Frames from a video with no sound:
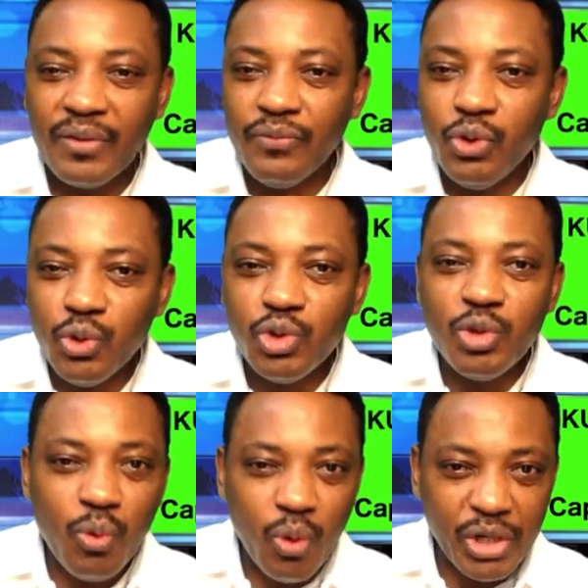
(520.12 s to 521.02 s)
for you to
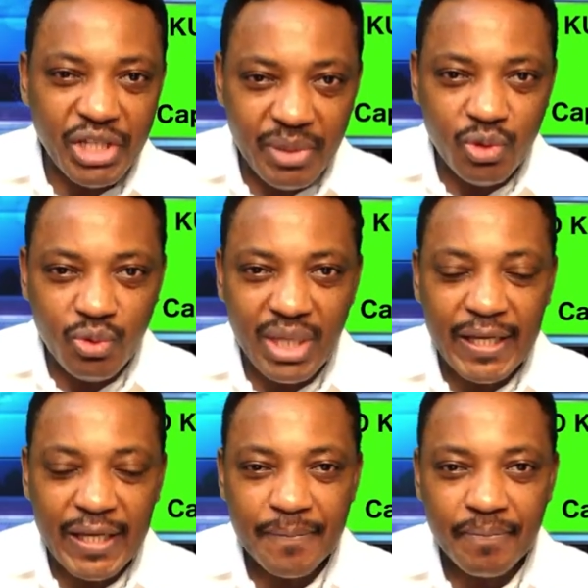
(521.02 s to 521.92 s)
be watching me
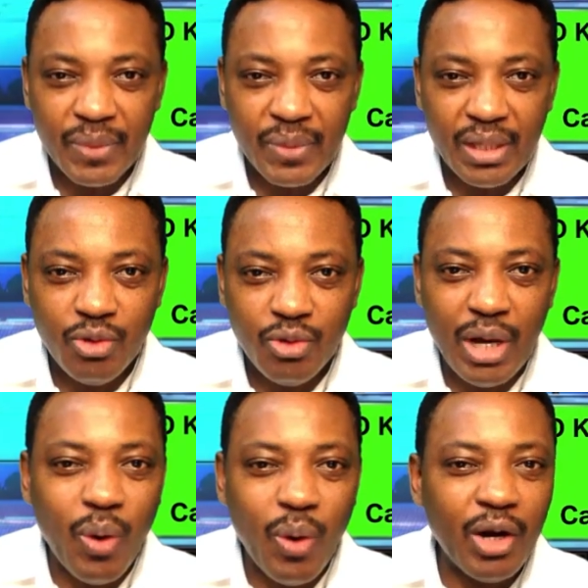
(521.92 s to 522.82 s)
today, you
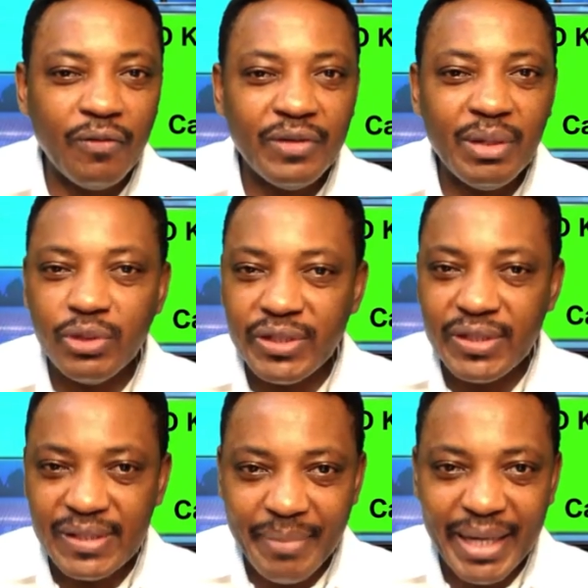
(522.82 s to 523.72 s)
are one of the
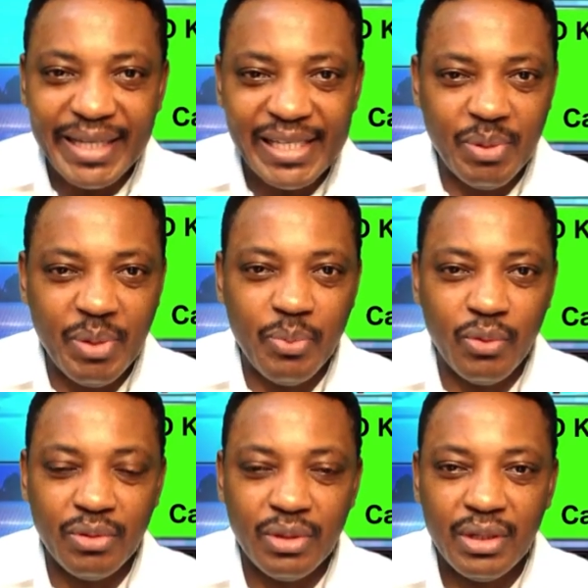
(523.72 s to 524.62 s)
most smartest
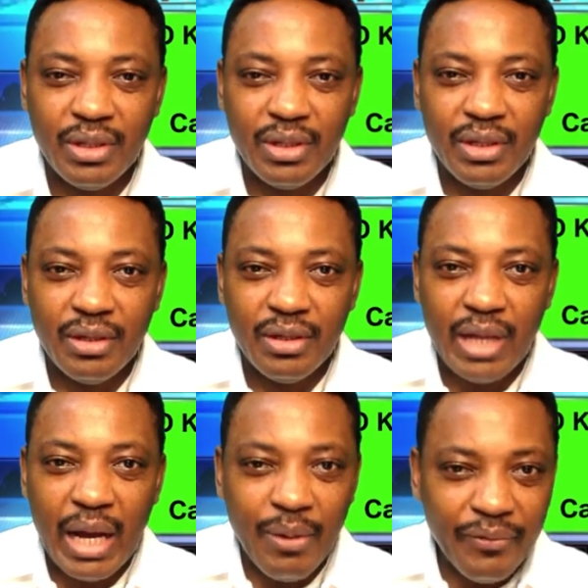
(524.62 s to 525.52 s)
people.
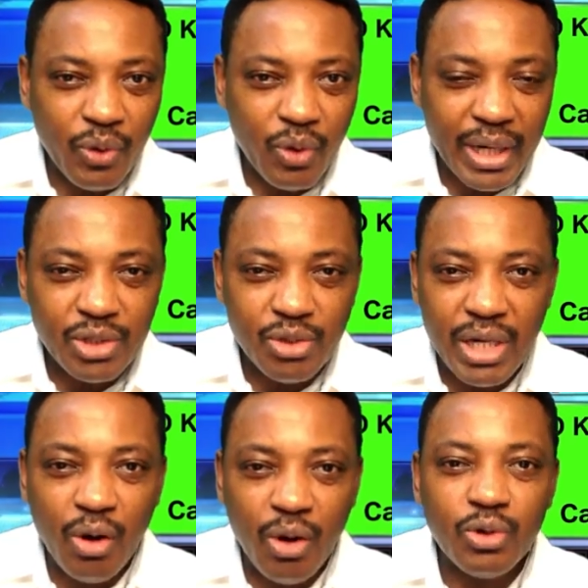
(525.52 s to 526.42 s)
I want to
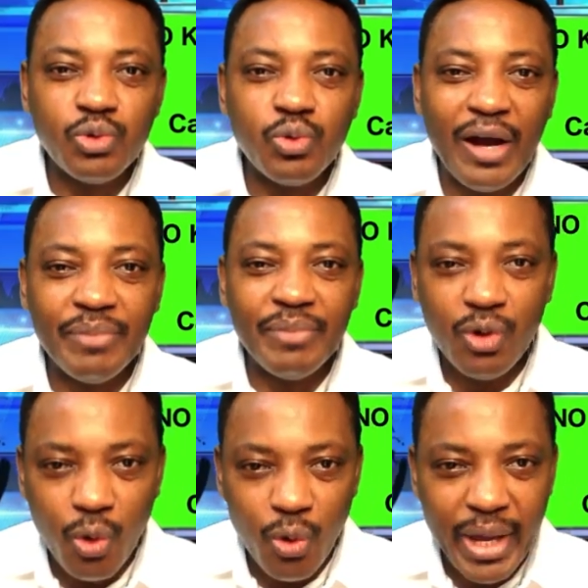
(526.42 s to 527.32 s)
congratulate all those who have
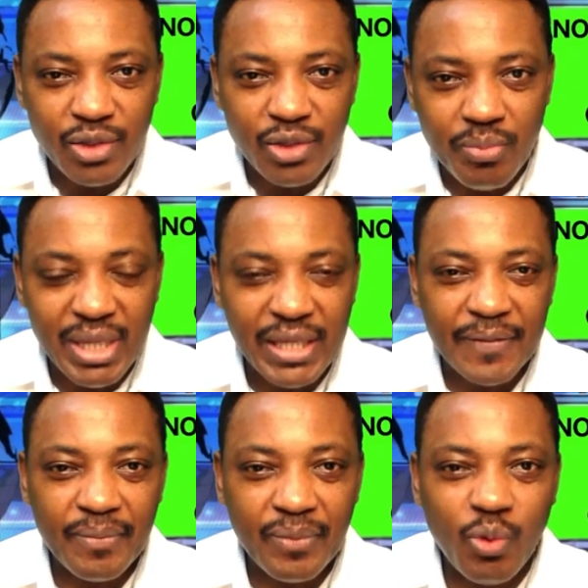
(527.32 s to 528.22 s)
been loyal to me,
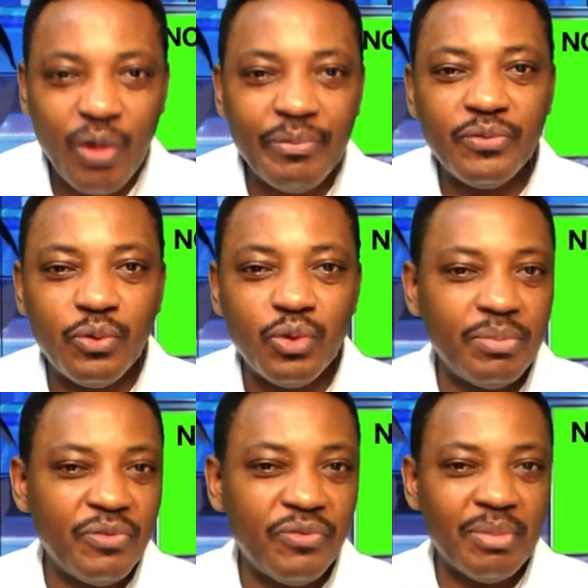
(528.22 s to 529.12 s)
who have been
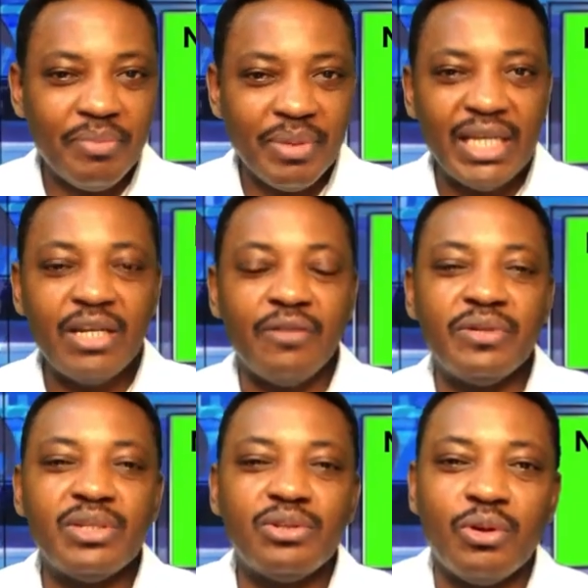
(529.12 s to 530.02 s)
following me from the beginning of
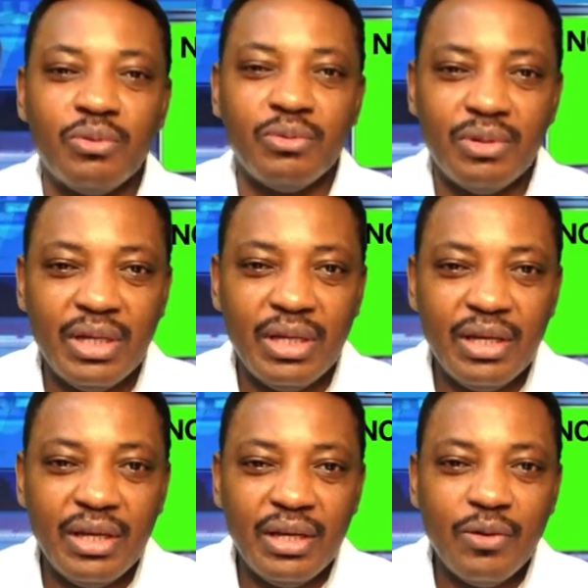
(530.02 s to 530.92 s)
this struggle.
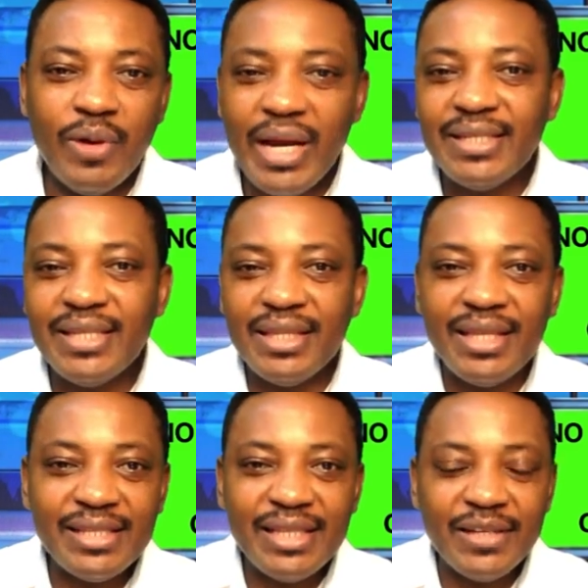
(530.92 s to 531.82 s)
When I say
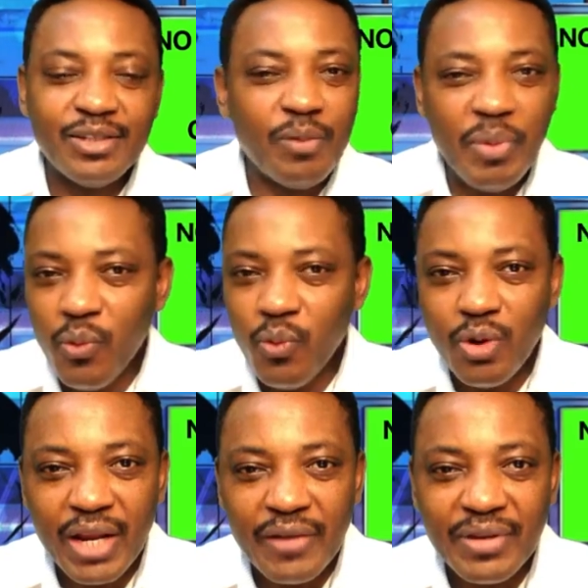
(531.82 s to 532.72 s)
things that some people would
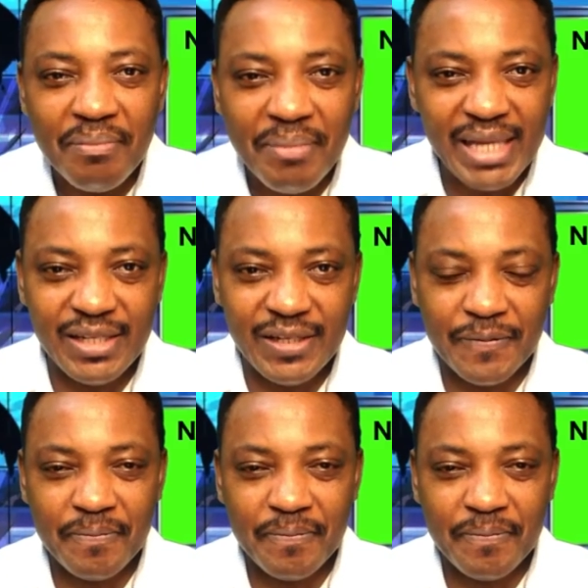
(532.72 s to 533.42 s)
not even imagine,